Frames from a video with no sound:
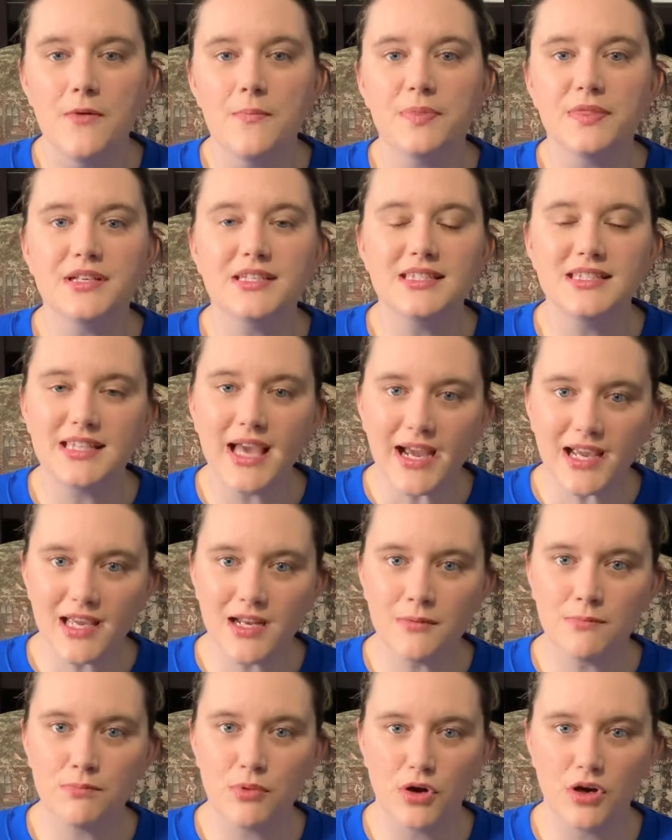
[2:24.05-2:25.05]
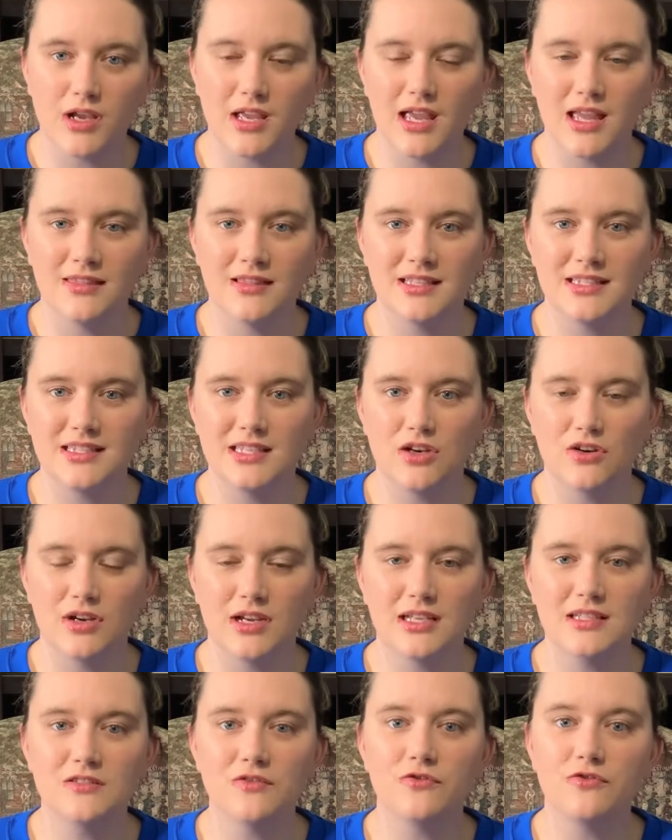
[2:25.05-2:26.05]
The second book in the
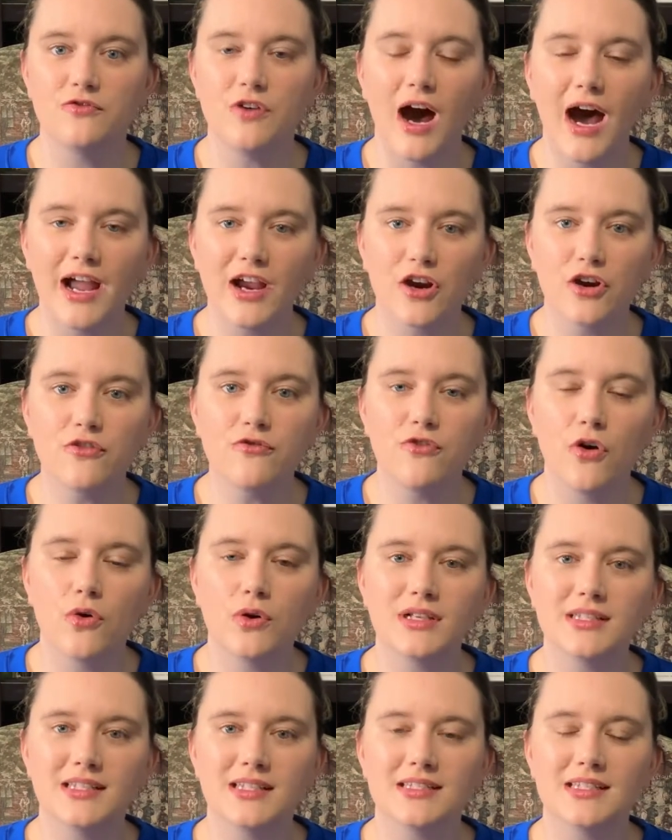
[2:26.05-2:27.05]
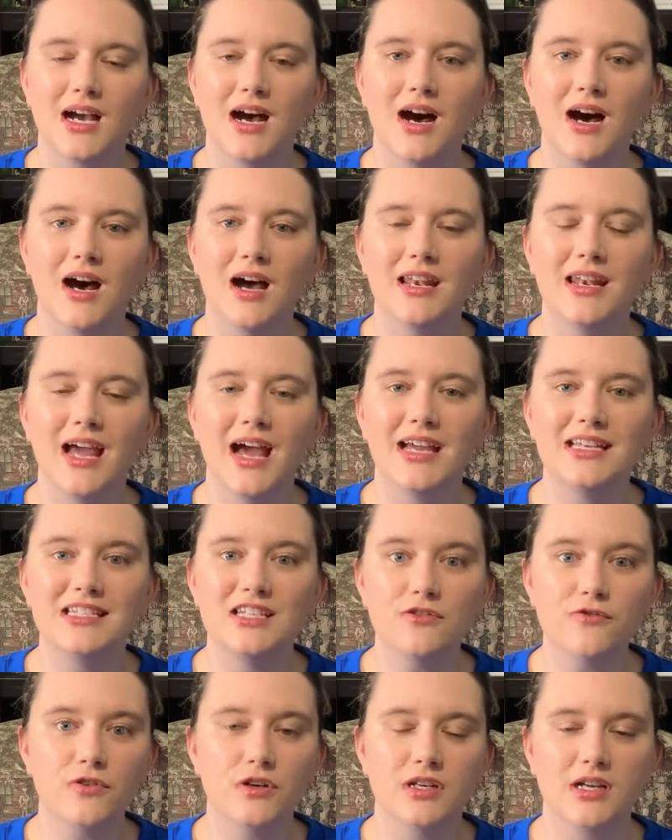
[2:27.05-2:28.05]
series, Fire, focuses on a
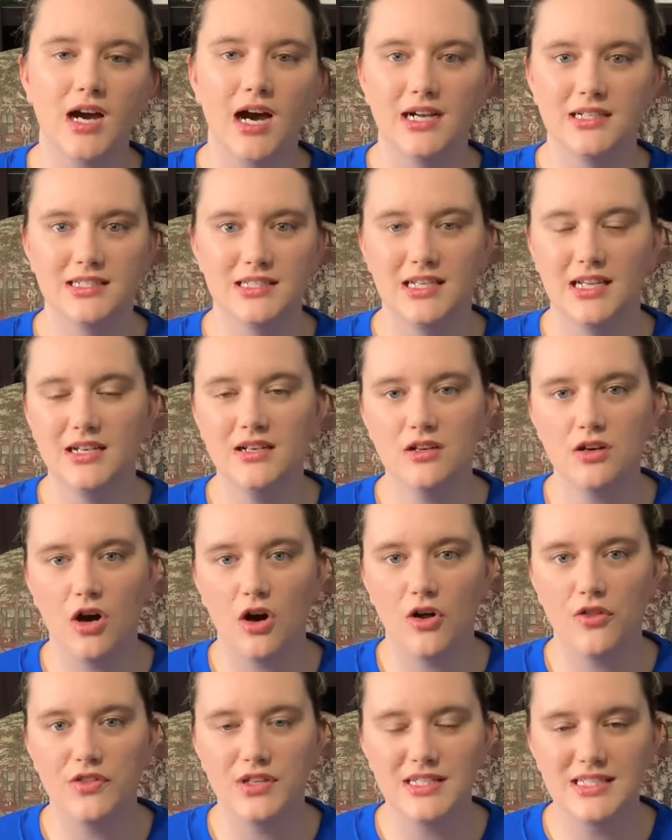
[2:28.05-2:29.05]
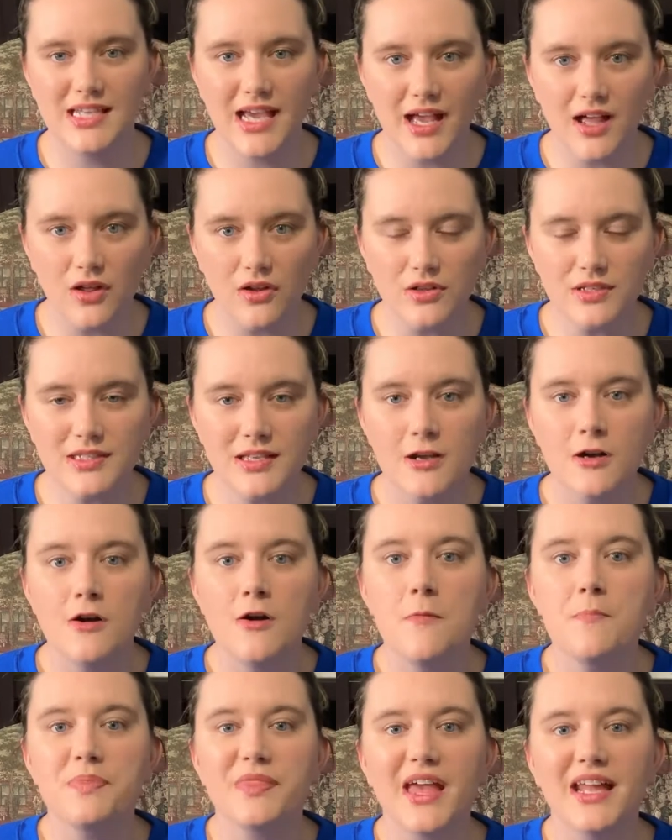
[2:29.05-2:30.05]
different continent called the Dells
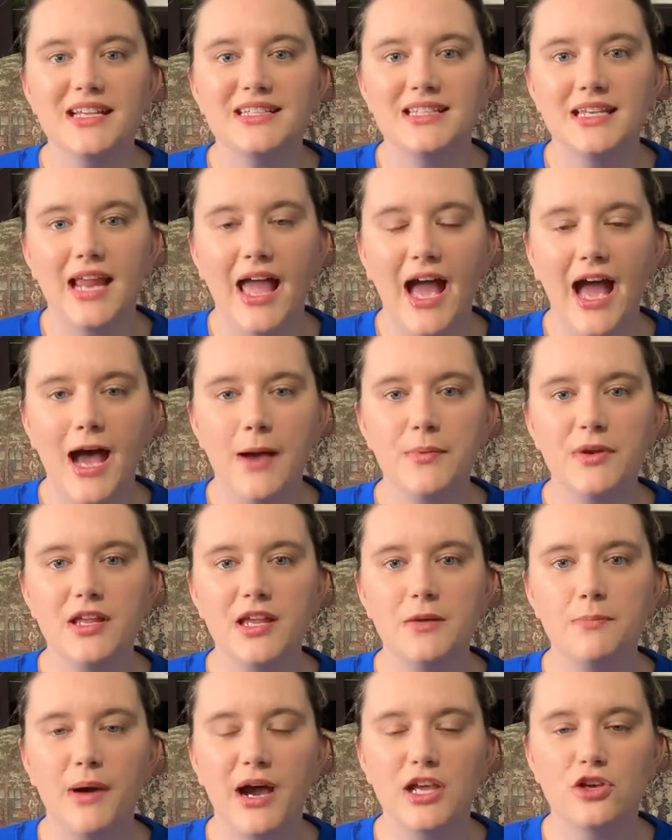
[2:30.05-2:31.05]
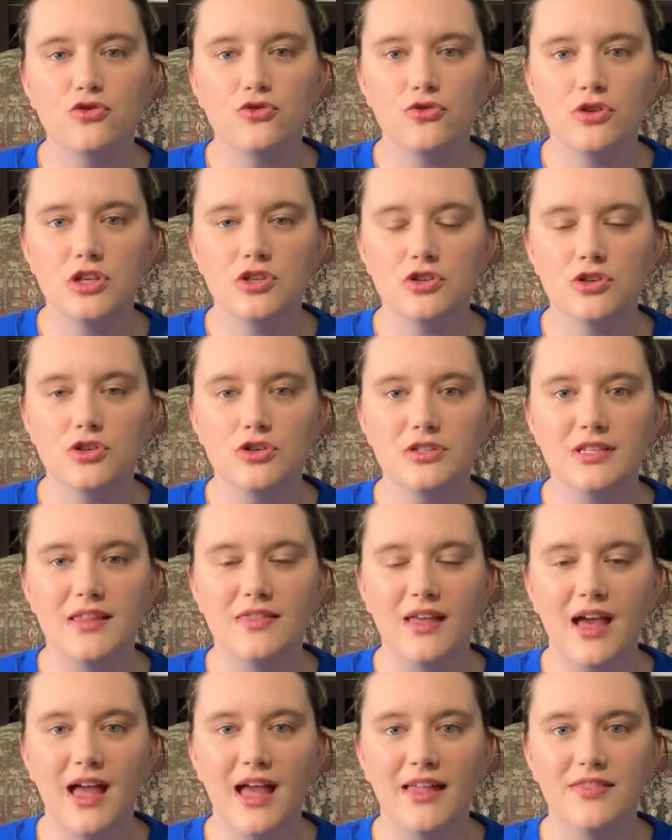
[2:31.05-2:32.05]
that is inhabited by creatures
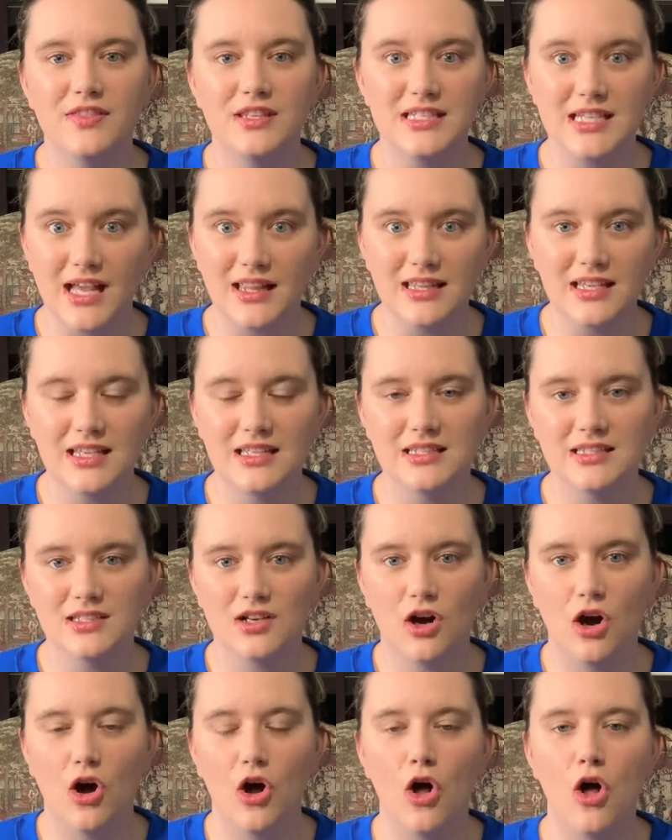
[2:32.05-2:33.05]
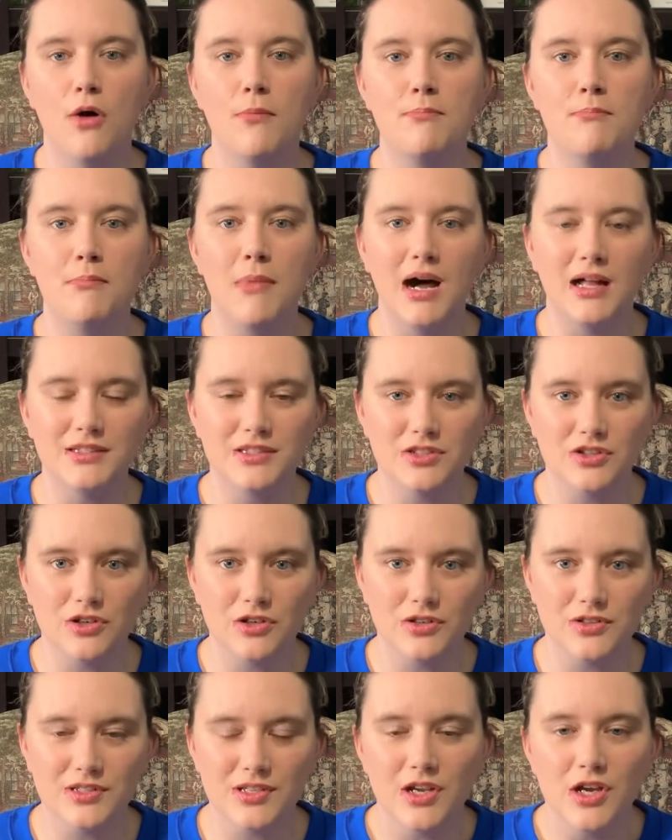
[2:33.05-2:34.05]
that the Delians call
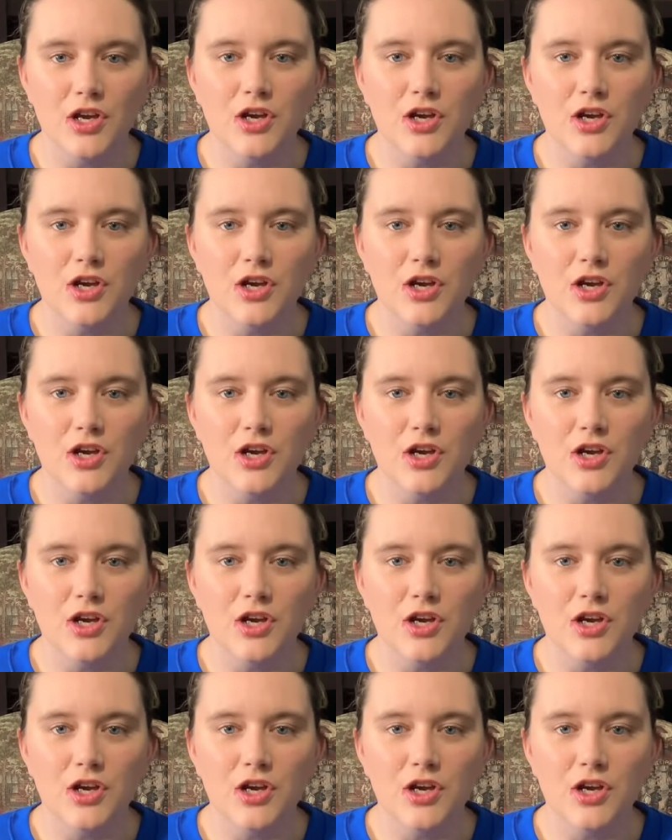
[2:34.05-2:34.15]
monsters.